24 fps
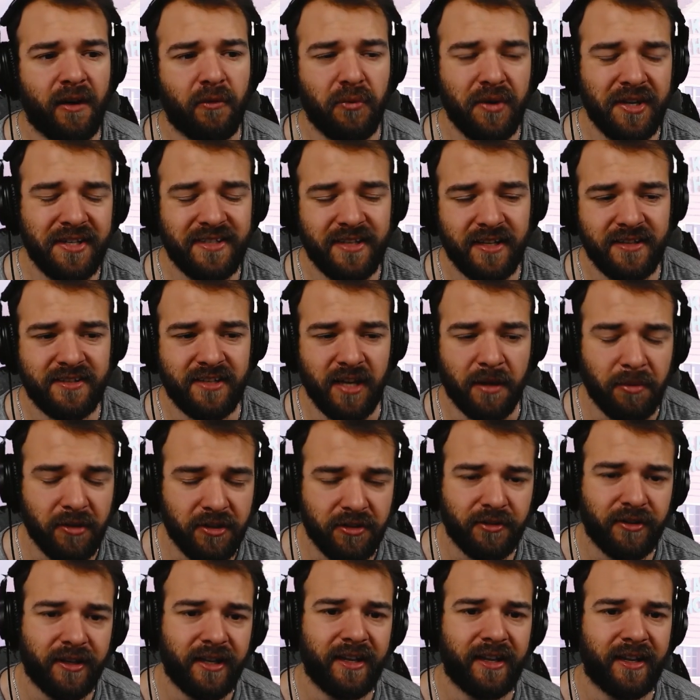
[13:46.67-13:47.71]
Whis does double
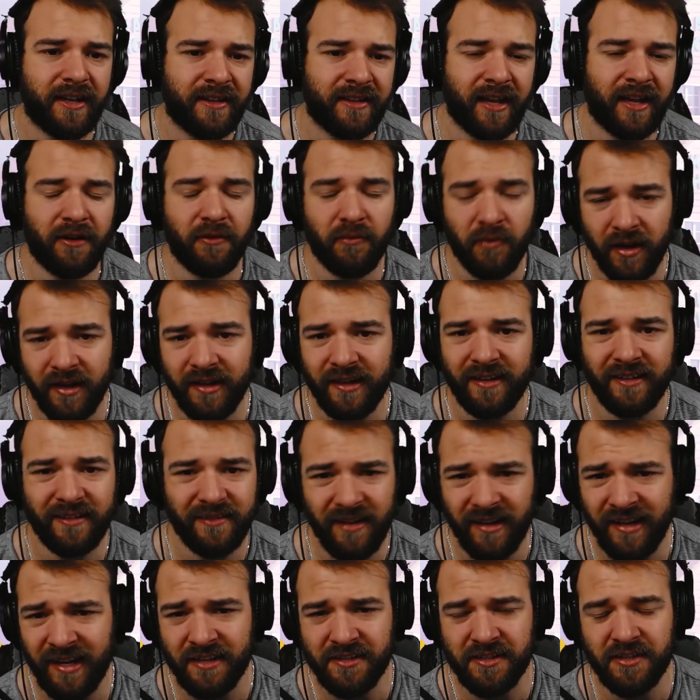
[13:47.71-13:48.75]
duty in that one.
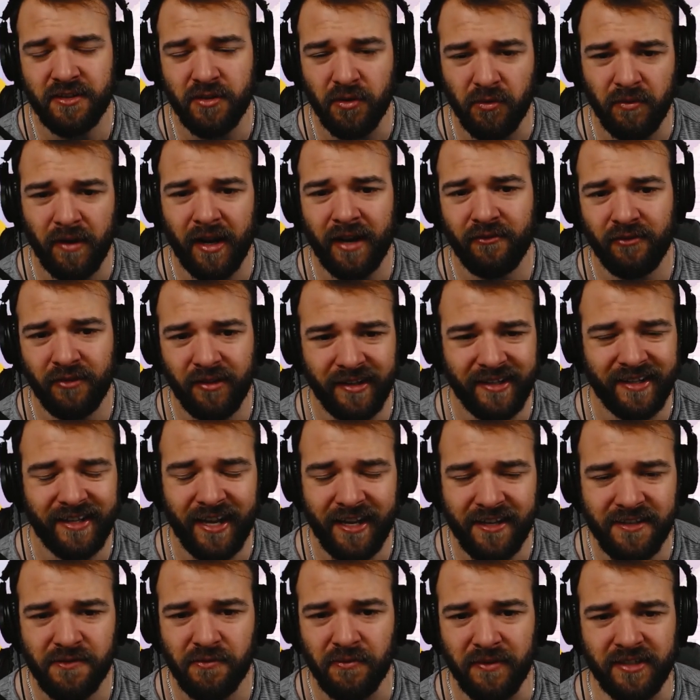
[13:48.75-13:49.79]
It allows us to arrival in
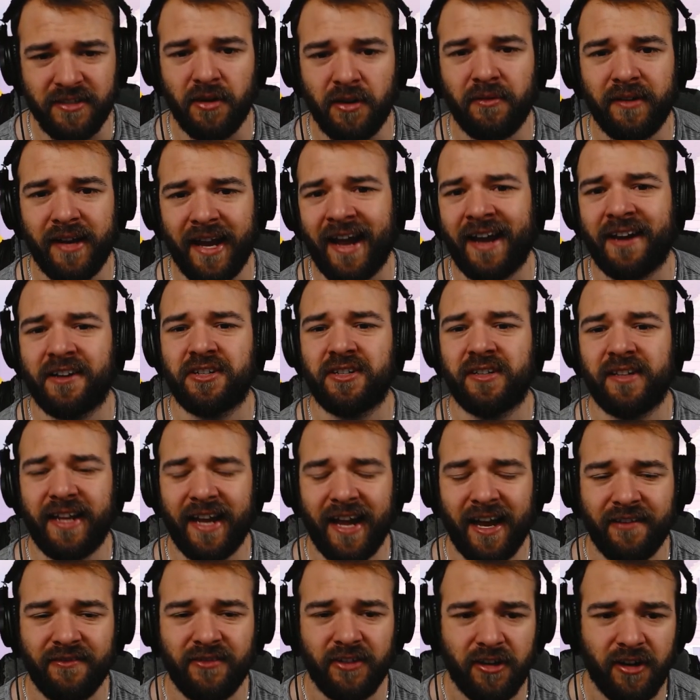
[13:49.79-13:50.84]
case we don't actually
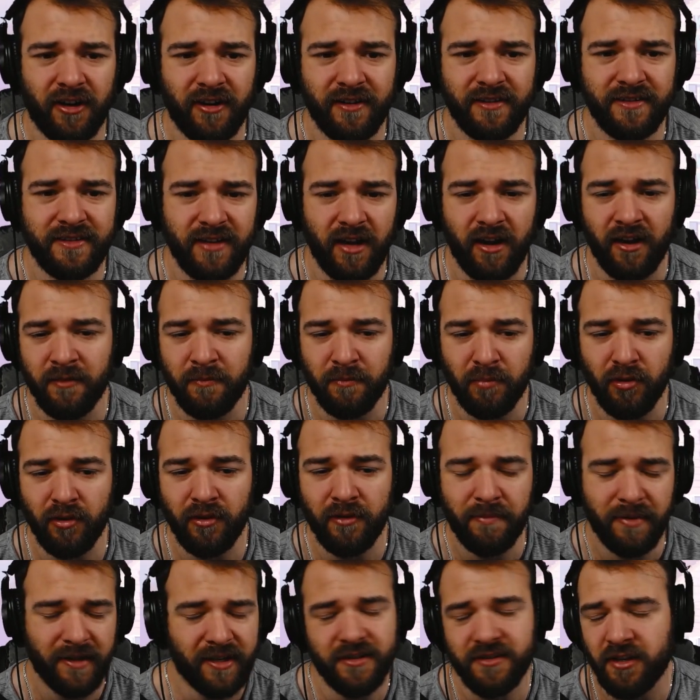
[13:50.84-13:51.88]
have the cards on
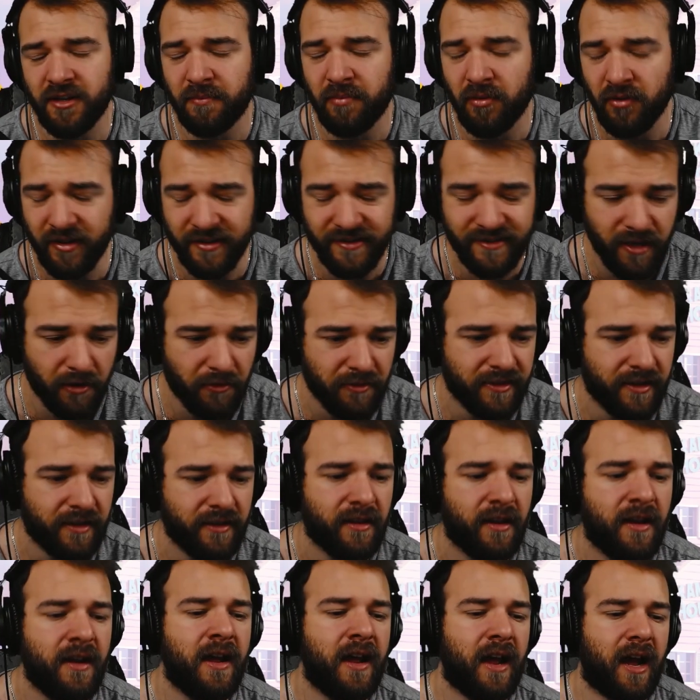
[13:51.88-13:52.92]
board because our opponent dealt with it.